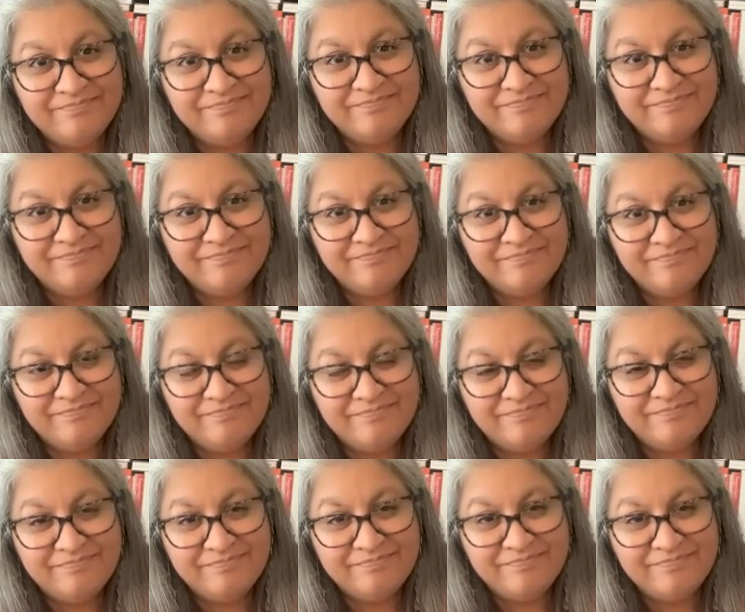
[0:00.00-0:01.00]

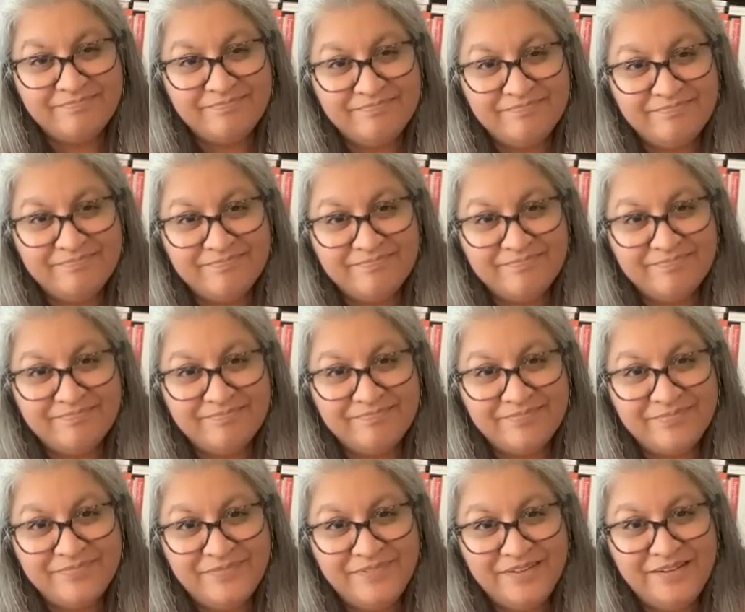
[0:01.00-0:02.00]

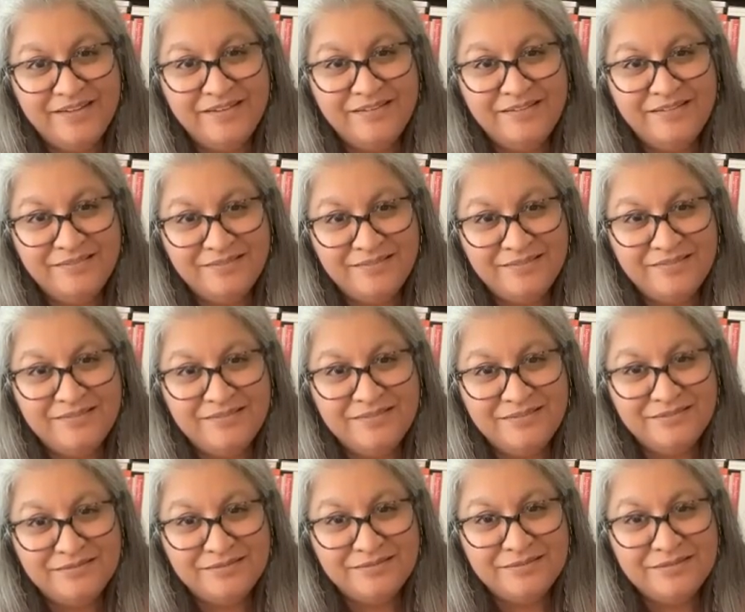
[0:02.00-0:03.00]

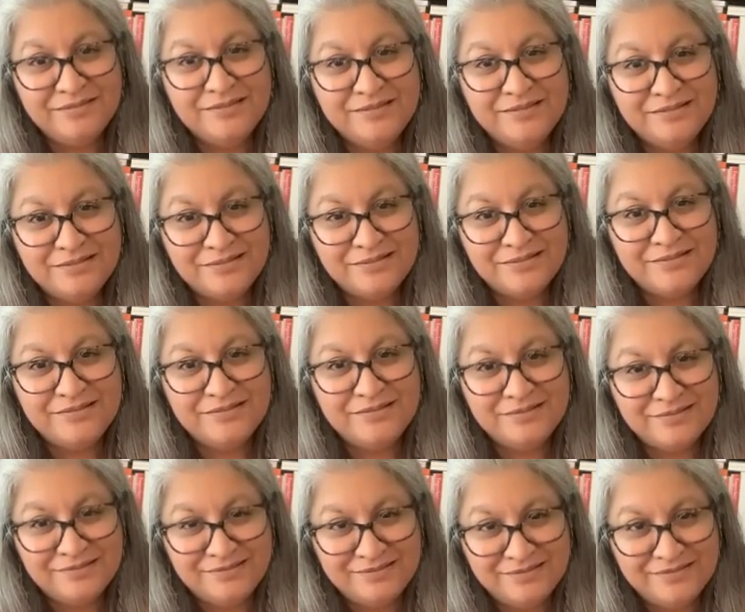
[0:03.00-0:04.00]

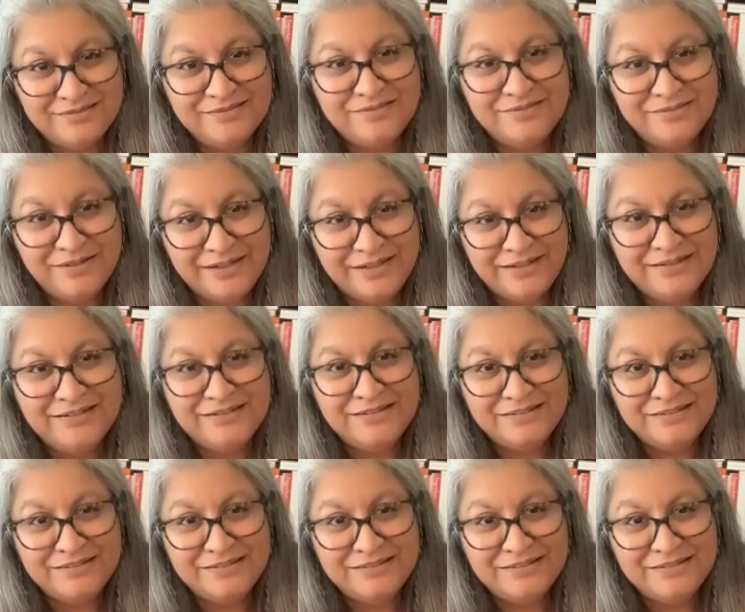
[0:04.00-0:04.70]
No words are spoken by the person on screen.